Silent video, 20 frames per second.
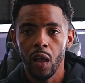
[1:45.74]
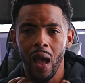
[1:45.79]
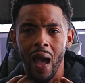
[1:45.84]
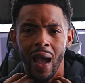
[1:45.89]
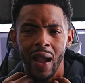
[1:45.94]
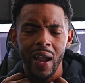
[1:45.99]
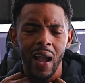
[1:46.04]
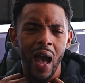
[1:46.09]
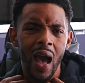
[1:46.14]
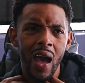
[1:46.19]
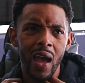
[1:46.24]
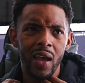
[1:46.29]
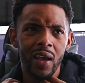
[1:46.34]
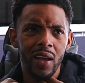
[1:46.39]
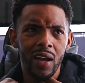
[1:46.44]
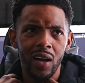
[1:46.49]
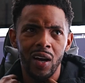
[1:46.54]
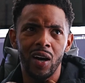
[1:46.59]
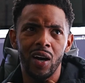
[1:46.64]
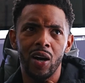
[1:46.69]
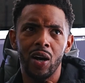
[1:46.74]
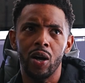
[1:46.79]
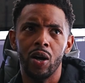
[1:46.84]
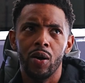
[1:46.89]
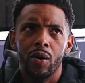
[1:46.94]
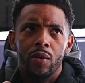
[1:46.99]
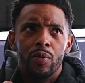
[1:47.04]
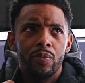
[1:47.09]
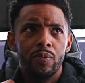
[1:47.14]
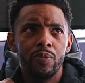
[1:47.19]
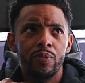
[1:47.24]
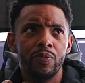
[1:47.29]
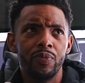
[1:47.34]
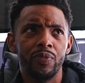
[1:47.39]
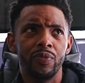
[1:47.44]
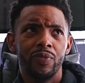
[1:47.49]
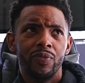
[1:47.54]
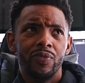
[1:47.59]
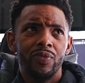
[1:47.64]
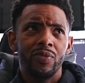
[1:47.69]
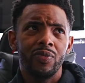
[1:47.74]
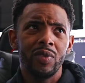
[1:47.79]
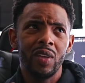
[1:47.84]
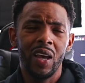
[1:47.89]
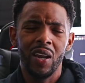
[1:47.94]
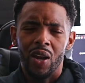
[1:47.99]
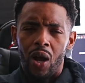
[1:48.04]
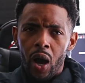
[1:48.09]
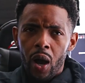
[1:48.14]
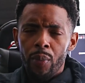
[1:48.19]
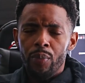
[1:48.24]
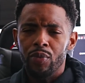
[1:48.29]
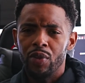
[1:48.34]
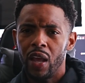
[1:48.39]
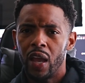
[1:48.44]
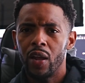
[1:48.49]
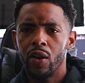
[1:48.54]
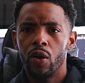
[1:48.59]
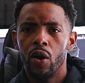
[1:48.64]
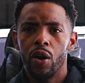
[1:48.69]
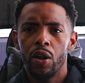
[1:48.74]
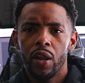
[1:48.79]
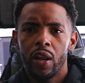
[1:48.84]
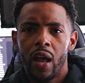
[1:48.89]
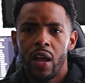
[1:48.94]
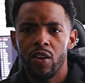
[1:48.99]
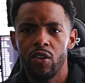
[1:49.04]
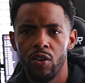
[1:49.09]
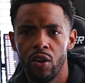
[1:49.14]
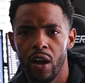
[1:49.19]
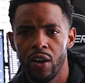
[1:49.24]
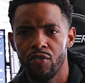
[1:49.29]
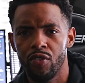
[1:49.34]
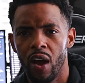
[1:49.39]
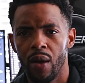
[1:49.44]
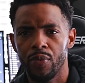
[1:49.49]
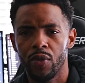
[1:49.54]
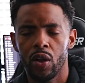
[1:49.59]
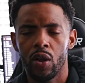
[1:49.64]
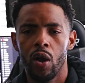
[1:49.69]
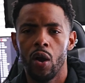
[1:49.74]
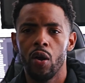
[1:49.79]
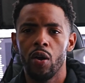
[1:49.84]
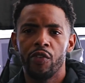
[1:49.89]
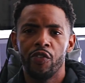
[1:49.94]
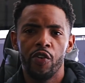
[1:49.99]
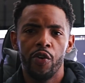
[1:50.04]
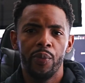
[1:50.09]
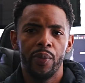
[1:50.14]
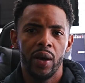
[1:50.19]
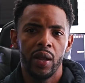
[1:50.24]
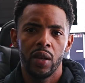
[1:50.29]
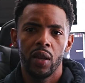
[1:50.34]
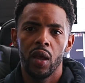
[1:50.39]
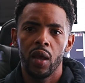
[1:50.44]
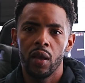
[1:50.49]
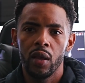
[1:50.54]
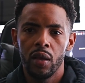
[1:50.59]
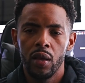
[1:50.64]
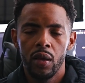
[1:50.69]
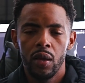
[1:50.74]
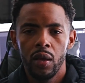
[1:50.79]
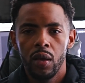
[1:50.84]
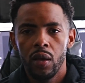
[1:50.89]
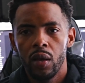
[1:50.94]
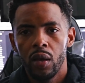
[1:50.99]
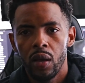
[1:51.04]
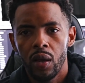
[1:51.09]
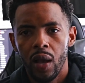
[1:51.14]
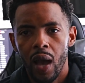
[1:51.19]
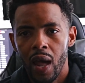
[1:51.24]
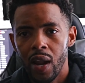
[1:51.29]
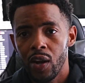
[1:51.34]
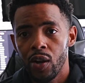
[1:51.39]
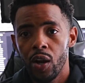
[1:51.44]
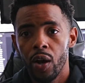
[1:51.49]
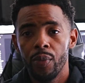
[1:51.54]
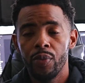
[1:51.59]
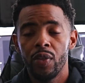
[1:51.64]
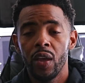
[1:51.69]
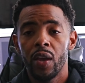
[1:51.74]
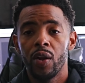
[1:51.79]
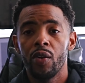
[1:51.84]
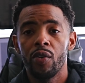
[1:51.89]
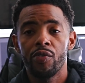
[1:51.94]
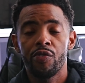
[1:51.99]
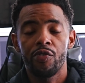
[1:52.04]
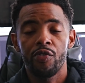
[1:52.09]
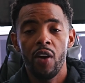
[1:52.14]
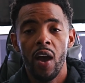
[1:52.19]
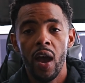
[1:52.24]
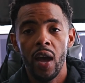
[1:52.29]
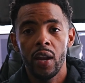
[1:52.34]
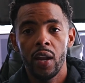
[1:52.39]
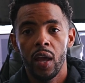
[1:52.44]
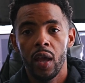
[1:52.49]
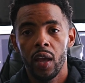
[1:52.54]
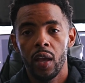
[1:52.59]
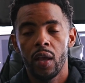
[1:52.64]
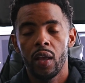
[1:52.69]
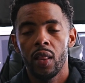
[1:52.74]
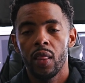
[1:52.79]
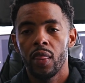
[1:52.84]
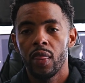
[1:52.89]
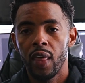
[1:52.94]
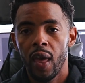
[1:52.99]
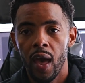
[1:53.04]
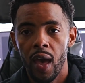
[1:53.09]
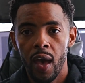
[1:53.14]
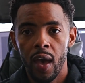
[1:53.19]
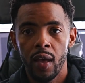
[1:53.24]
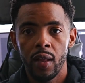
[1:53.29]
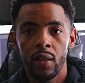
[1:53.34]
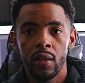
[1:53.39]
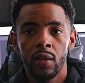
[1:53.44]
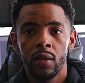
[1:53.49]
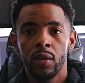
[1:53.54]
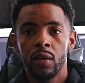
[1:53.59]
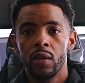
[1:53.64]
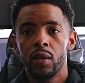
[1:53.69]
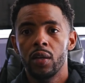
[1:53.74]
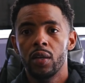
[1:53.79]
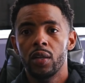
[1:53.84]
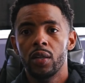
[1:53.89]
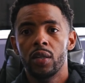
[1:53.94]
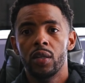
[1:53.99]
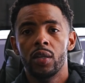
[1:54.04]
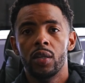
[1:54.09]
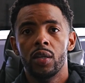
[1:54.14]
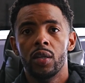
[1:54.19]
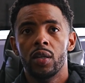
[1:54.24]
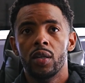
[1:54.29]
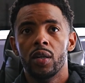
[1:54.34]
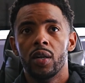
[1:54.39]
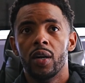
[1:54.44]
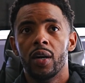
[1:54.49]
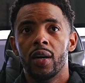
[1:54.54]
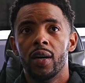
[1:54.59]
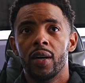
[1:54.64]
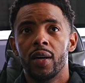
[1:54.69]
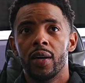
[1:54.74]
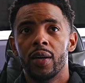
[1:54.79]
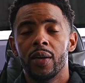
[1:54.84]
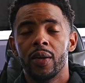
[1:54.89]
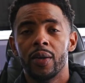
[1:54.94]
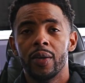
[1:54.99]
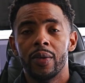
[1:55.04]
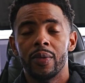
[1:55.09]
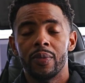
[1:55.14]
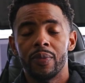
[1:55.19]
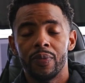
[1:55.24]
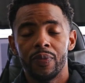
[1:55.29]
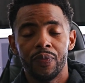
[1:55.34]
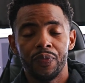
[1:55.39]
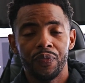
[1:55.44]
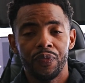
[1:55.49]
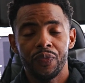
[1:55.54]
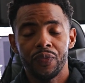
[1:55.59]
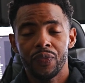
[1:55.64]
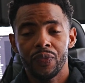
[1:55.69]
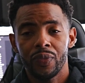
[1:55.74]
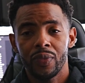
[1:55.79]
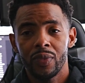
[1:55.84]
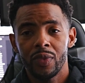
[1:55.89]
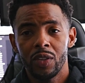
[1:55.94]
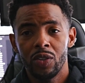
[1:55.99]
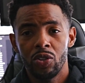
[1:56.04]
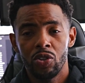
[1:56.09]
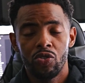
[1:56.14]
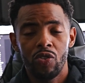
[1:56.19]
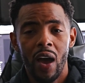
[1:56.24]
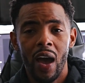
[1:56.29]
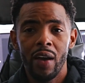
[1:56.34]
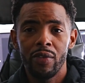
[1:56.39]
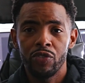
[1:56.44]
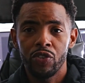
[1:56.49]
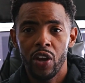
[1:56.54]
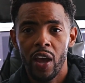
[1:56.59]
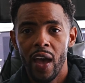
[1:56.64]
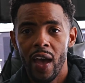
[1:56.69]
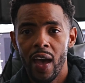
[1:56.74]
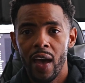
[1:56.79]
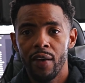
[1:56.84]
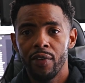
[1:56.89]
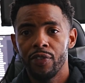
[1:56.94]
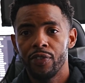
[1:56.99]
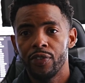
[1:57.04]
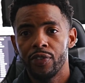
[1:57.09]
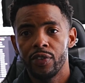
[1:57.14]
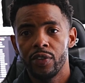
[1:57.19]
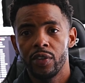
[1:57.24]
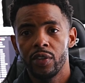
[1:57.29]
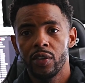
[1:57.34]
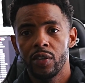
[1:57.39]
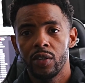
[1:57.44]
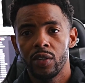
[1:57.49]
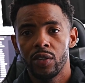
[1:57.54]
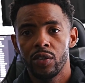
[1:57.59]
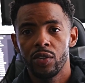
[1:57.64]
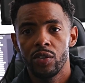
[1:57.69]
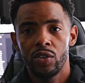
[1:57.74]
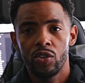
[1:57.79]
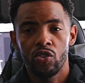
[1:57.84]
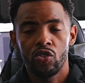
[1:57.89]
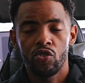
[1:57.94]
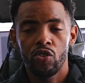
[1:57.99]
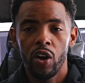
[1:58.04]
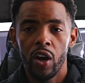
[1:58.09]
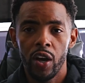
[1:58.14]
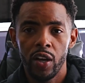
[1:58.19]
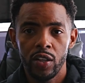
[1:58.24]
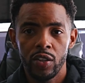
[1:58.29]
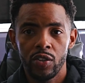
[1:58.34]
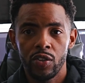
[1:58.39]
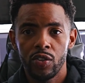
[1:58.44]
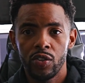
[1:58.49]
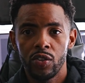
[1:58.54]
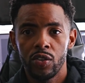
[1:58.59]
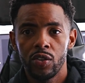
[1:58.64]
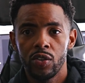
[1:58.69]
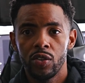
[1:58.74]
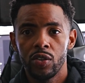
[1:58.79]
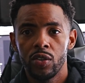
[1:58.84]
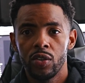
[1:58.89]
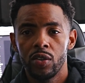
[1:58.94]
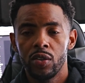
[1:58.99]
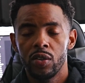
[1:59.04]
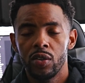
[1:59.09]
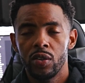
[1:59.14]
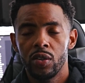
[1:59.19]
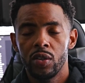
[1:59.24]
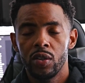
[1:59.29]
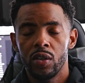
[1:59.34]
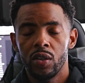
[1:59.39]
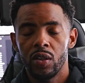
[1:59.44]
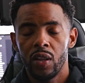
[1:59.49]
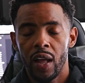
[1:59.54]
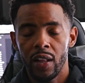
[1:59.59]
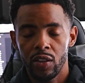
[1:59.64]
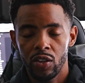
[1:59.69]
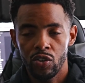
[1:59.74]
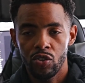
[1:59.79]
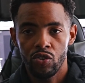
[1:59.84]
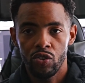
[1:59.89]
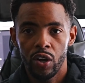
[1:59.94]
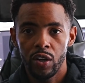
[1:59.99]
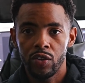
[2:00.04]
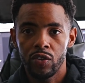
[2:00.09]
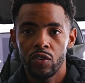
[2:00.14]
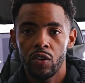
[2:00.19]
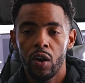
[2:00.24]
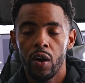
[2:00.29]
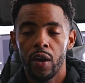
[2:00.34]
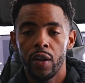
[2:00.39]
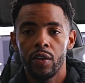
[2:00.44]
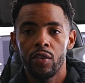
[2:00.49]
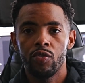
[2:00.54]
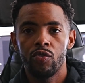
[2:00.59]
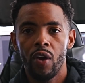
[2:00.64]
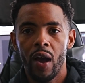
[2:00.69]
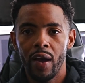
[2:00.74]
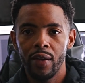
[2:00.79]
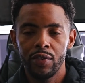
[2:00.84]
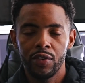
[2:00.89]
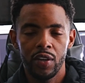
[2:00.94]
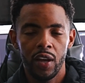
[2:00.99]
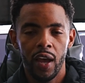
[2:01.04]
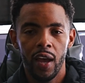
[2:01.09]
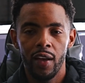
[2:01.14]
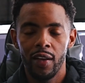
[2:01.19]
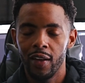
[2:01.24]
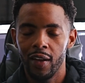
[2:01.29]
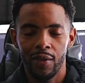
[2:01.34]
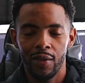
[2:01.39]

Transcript: I got an update on it. I dropped the car off on Monday. Got an update on Friday that the drive shaft, struts, not the struts, sorry, drive shaft.